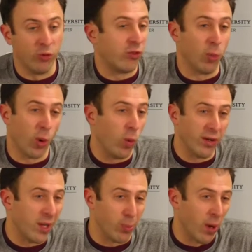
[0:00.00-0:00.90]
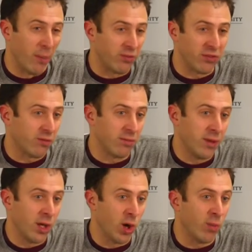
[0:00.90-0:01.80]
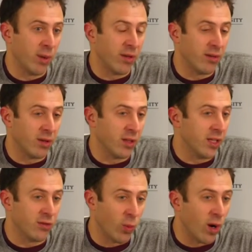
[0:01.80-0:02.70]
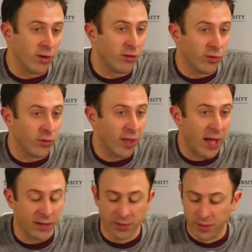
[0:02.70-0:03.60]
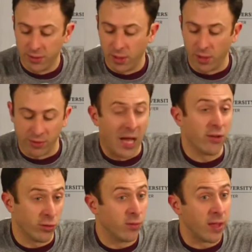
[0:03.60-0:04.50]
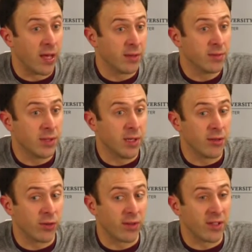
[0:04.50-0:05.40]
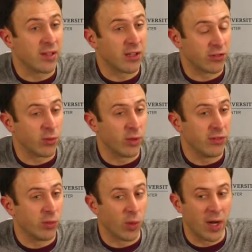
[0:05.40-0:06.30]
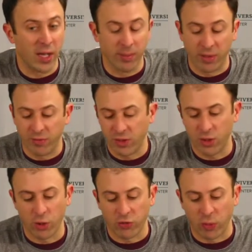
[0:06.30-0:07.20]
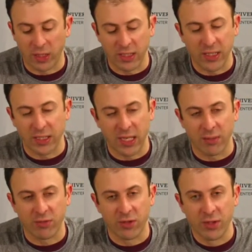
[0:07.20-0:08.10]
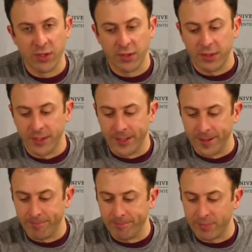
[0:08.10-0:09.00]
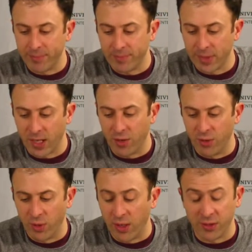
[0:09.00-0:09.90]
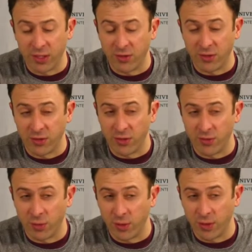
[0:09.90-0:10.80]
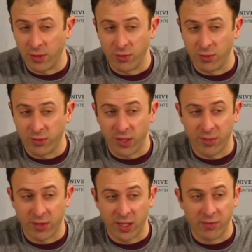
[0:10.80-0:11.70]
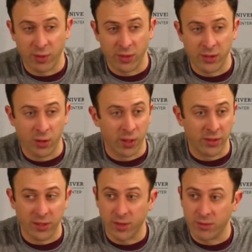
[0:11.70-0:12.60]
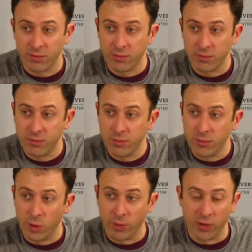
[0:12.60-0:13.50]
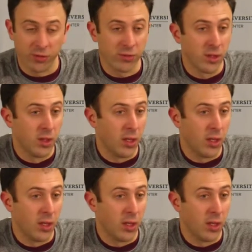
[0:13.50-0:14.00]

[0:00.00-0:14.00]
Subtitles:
some more one-day preps, but the leagues wanted to do that or not do that. So I think that's the reason why. But if you're going to go to 20 league games, I don't know how the ACC is doing. Are they doing the same thing? I have no idea. Nobody knows.